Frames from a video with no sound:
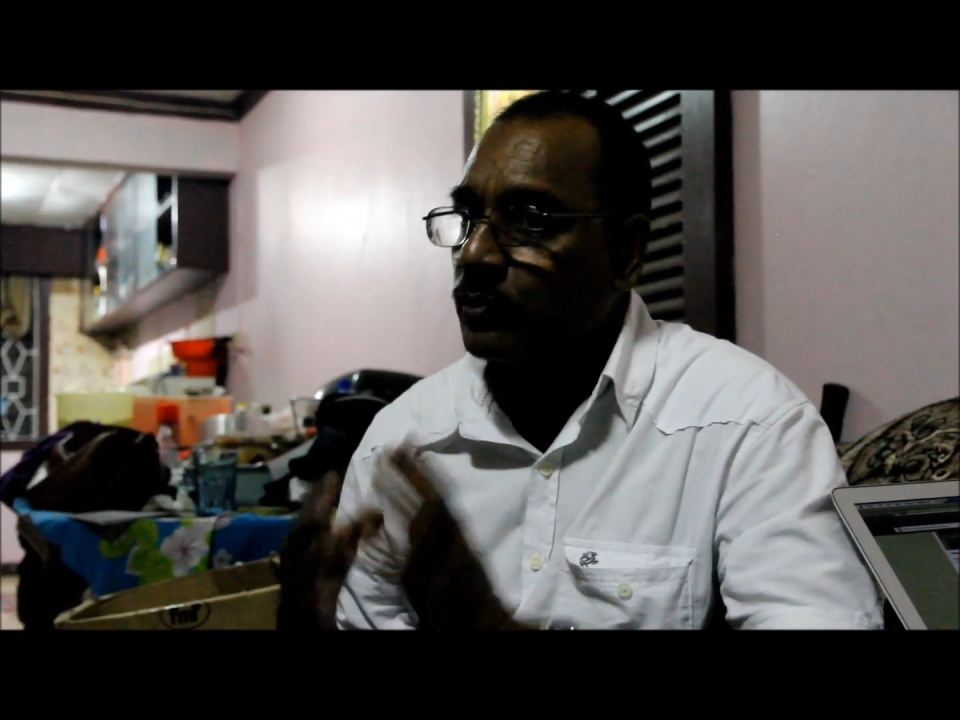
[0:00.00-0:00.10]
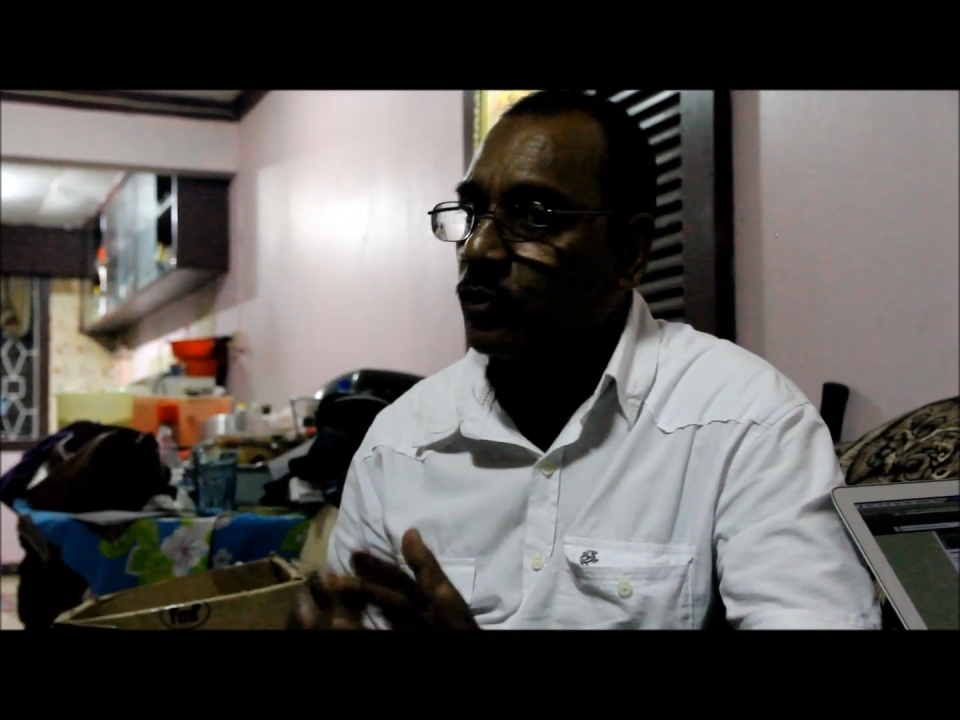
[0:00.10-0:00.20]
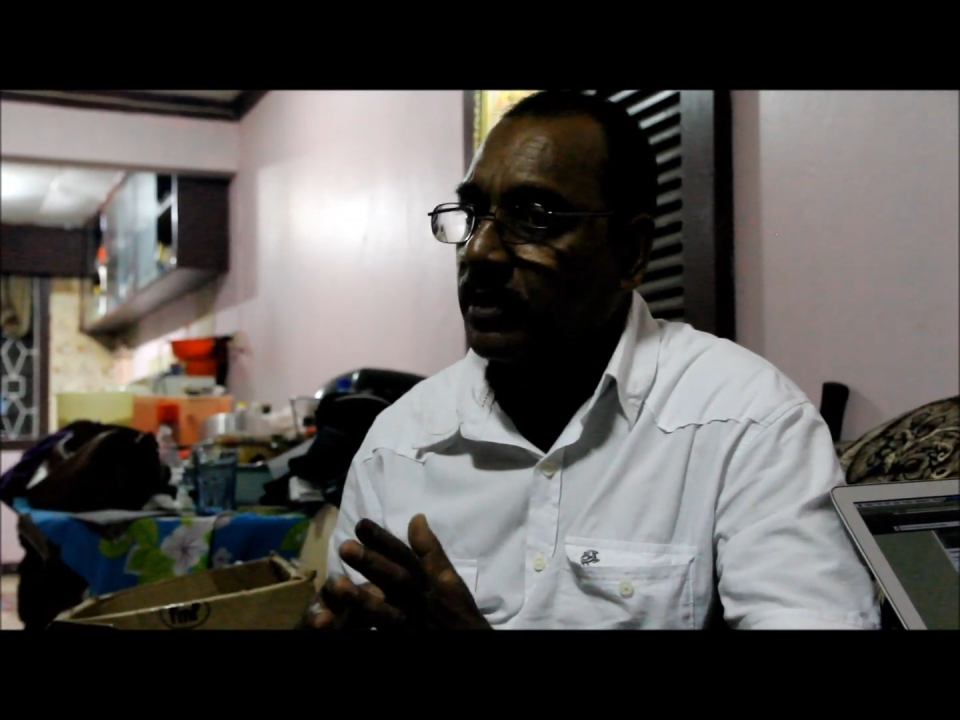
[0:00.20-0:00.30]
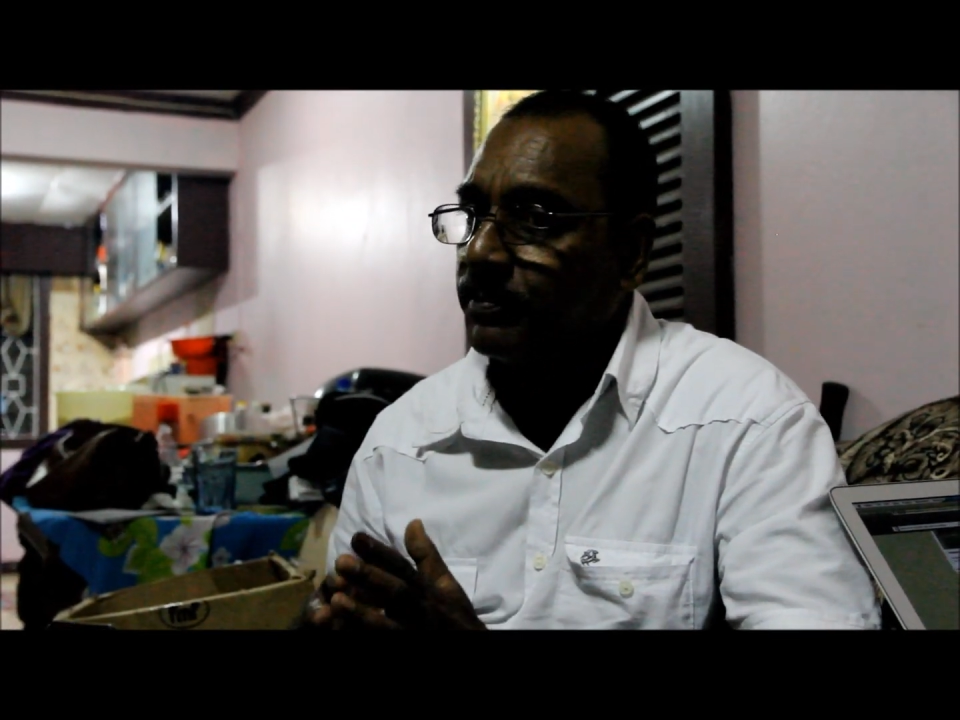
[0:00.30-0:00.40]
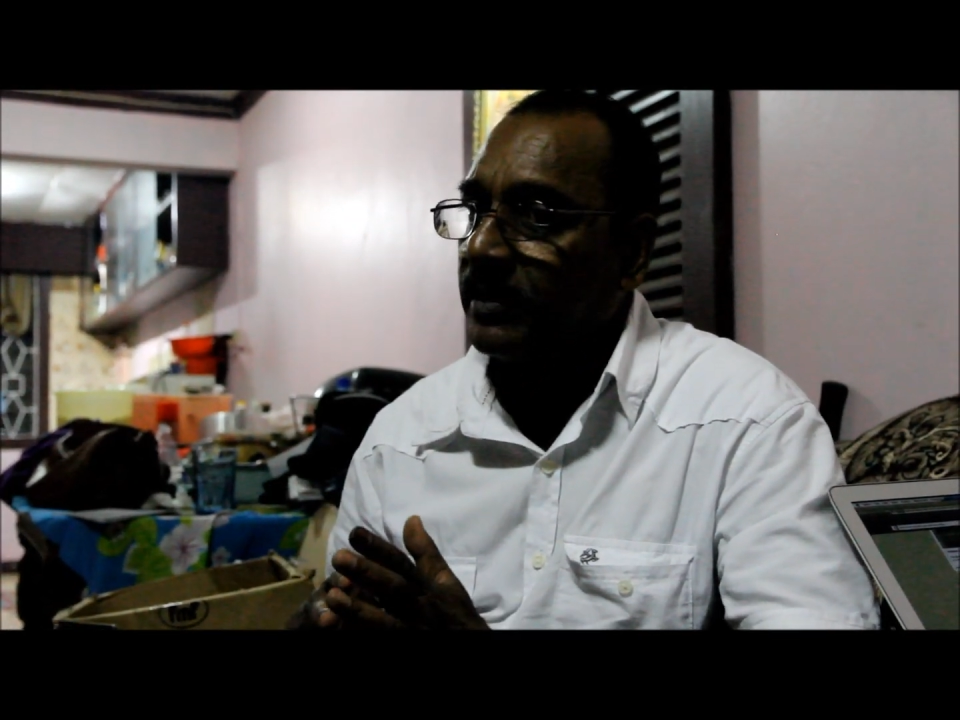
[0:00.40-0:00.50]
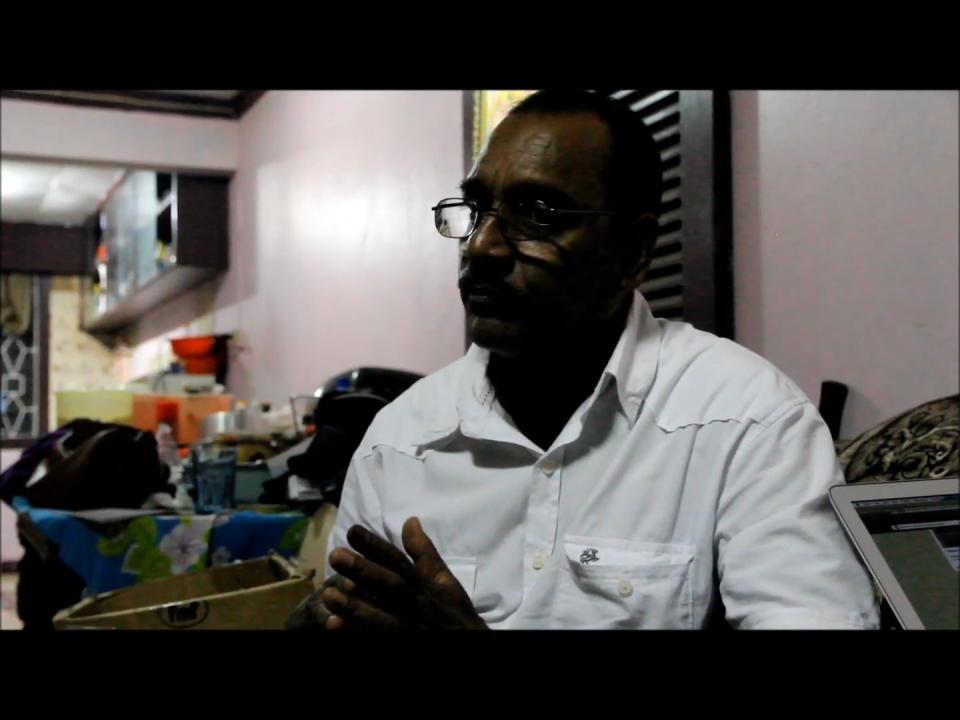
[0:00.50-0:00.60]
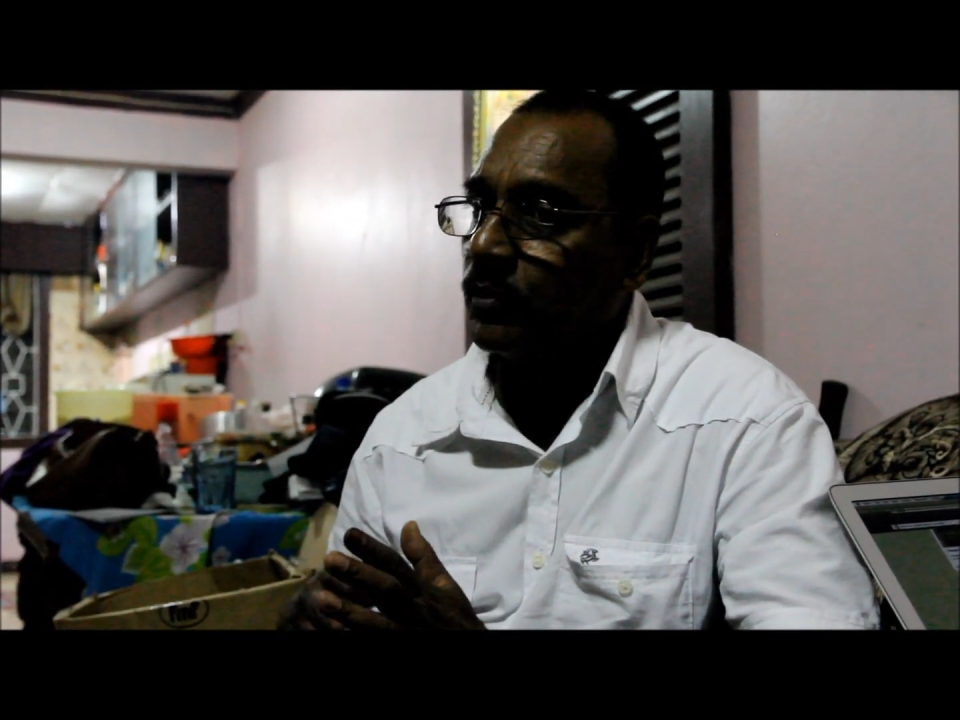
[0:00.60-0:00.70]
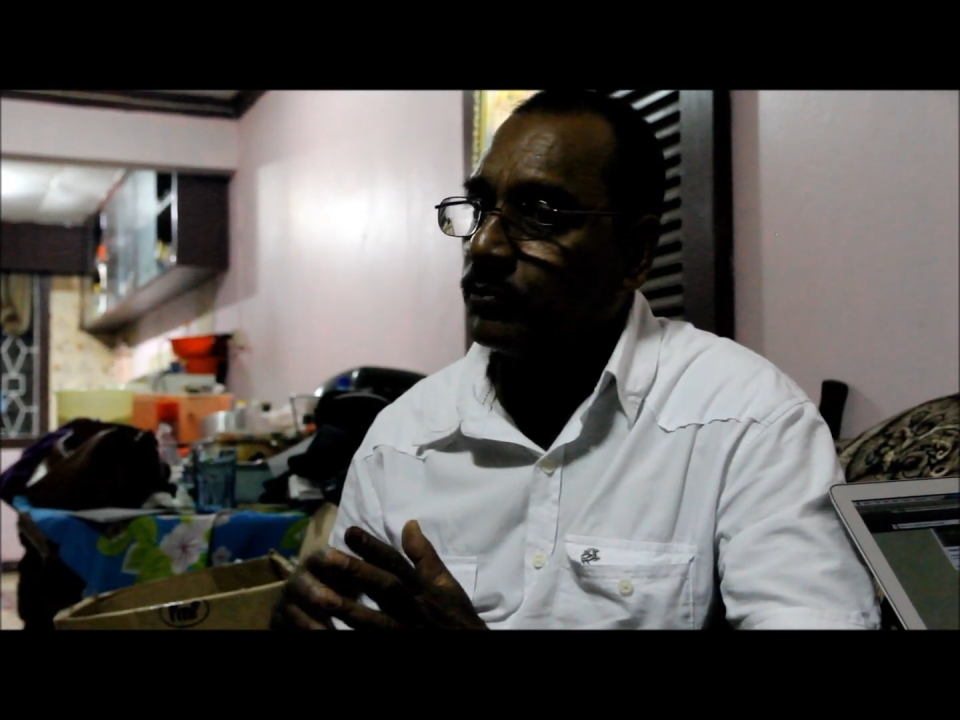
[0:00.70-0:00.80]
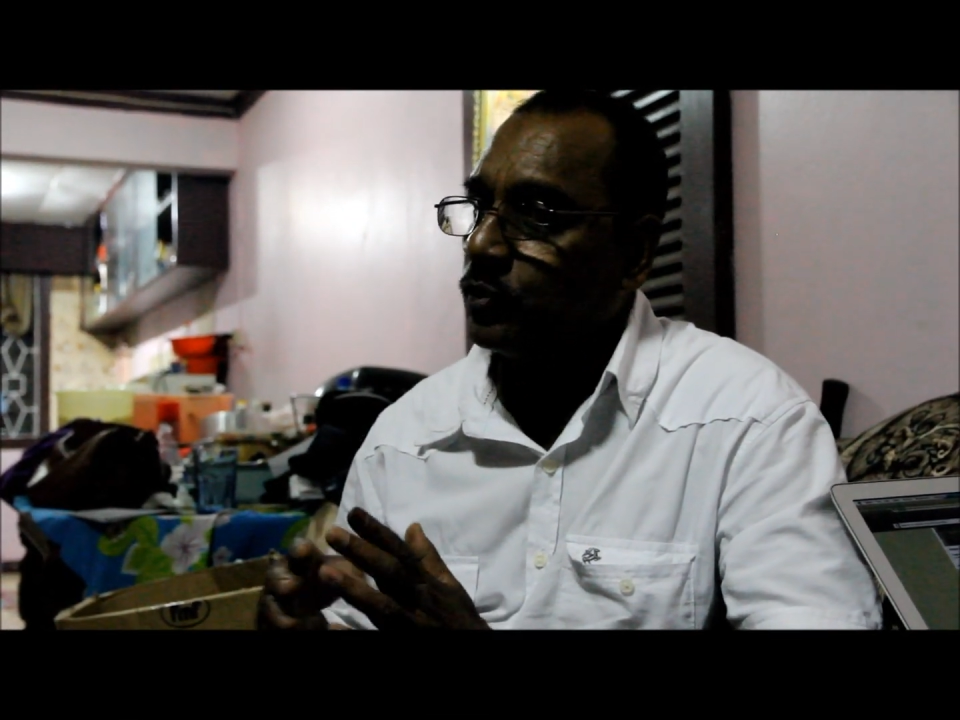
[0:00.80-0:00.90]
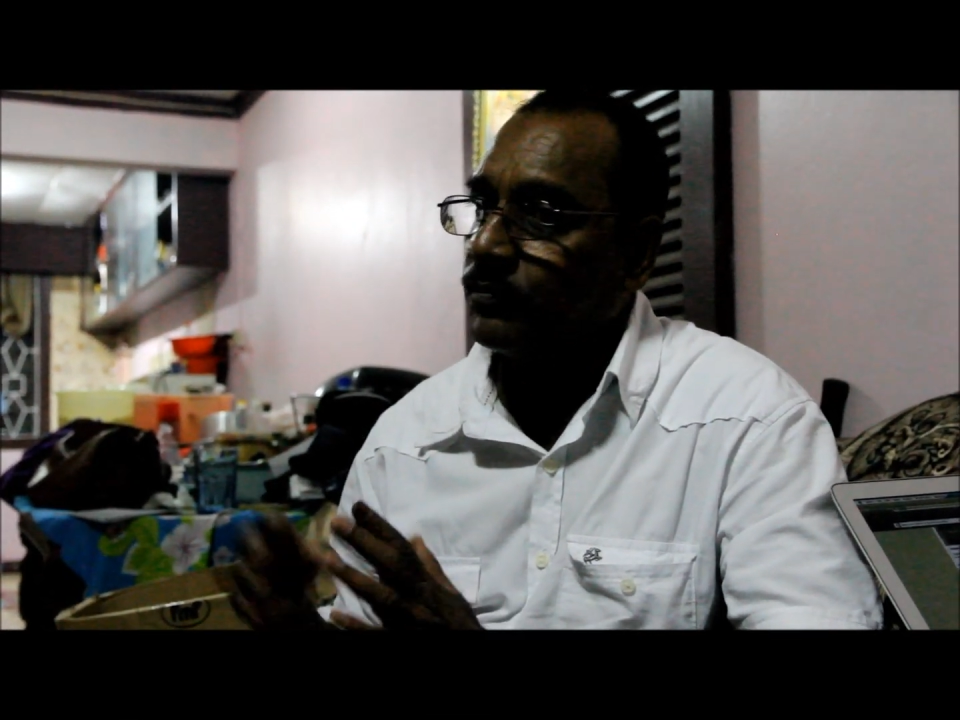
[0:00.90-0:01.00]
daughter been
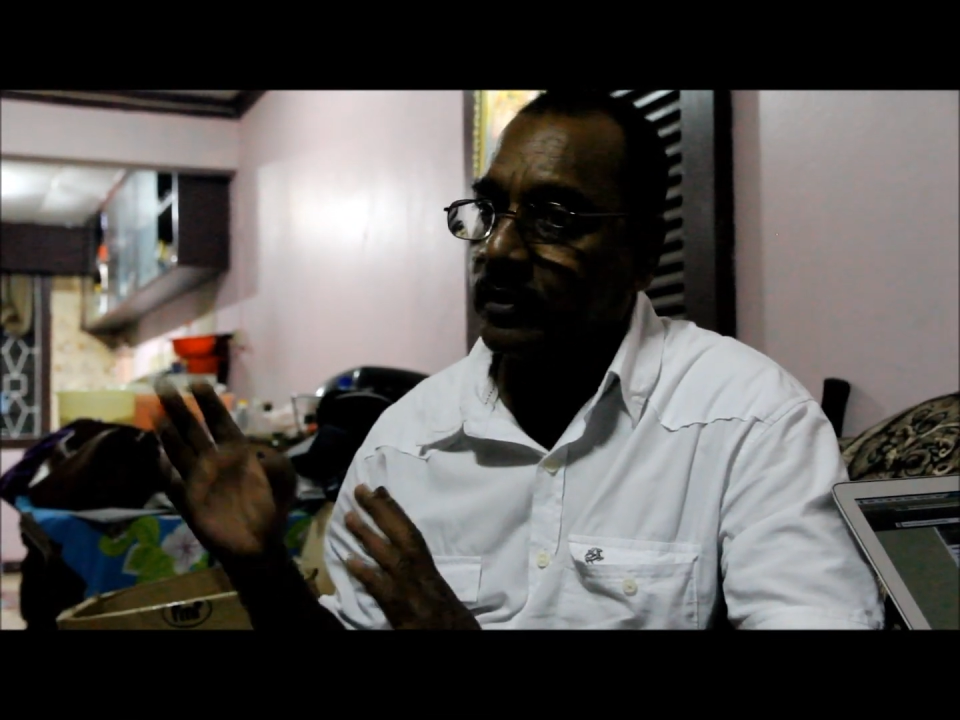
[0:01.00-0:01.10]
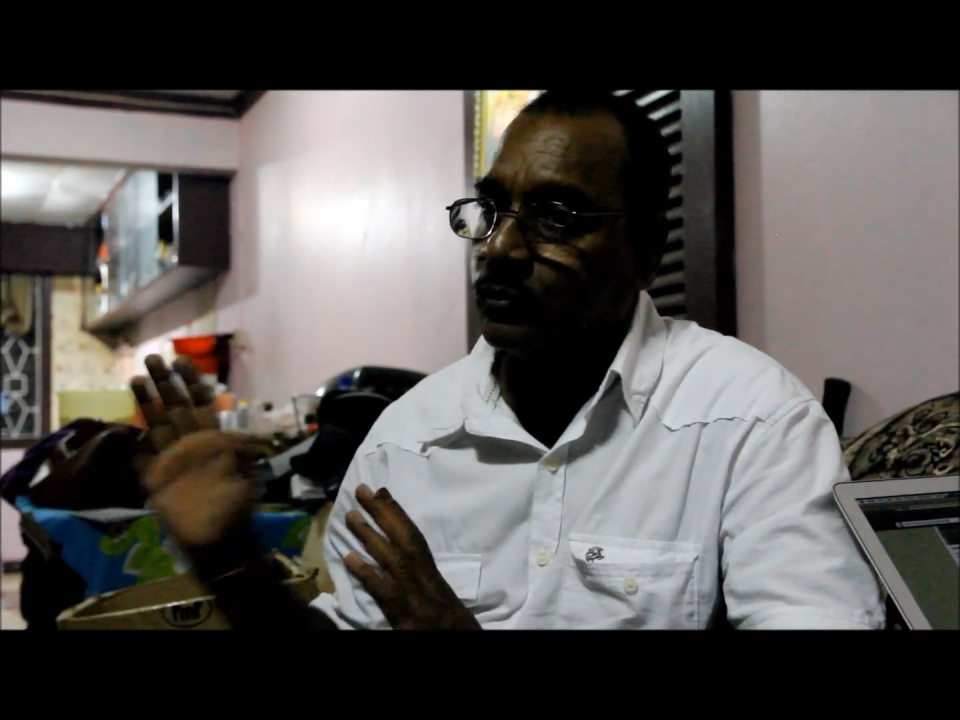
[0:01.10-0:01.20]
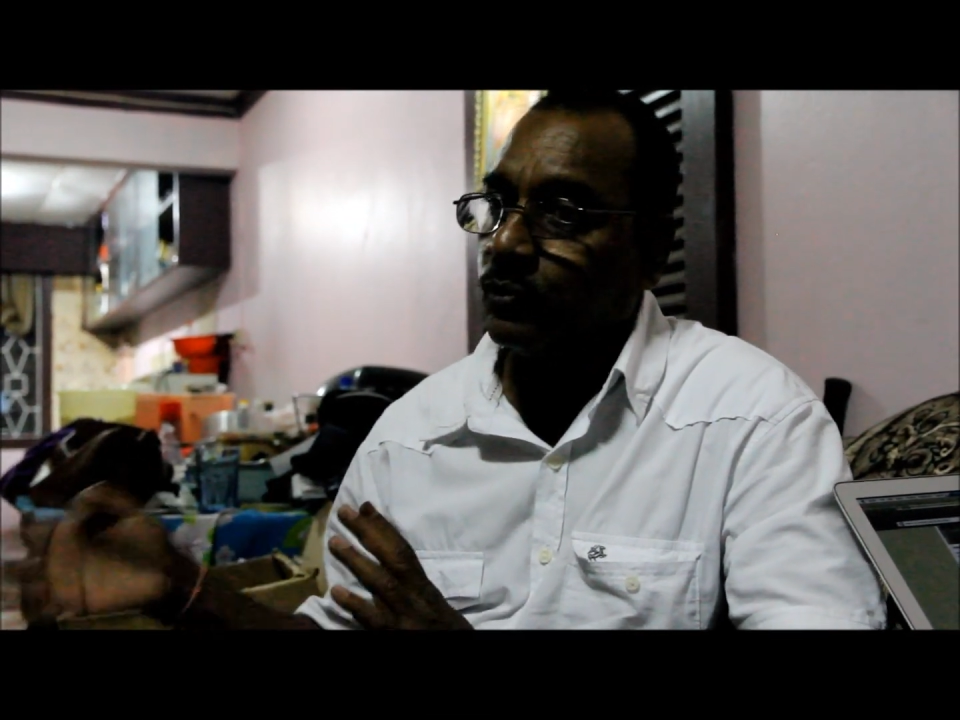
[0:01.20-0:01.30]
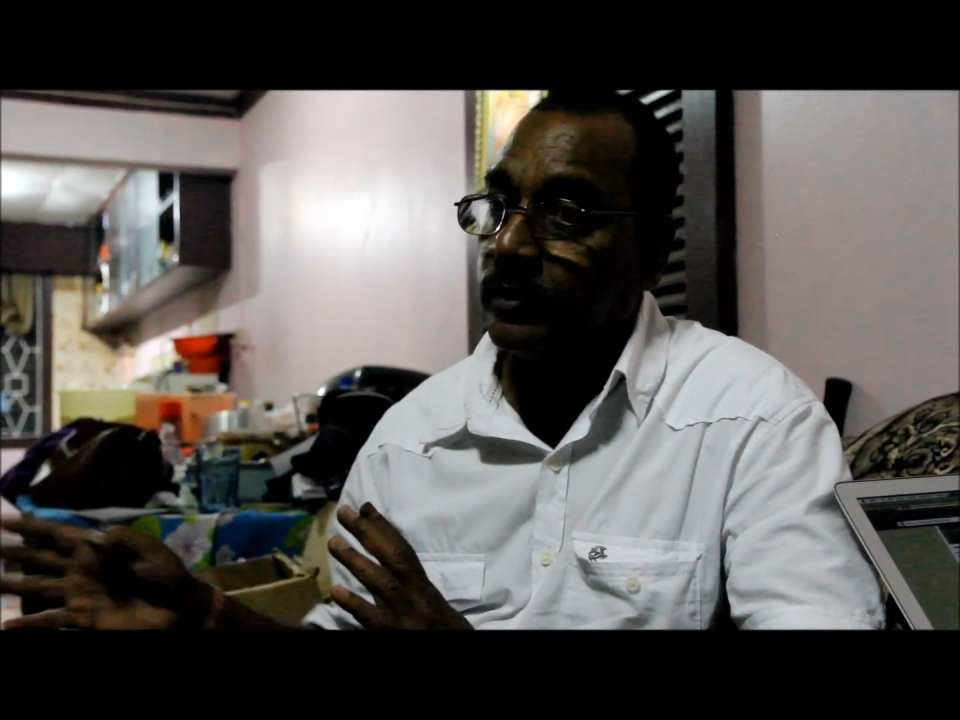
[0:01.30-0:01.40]
from Suva to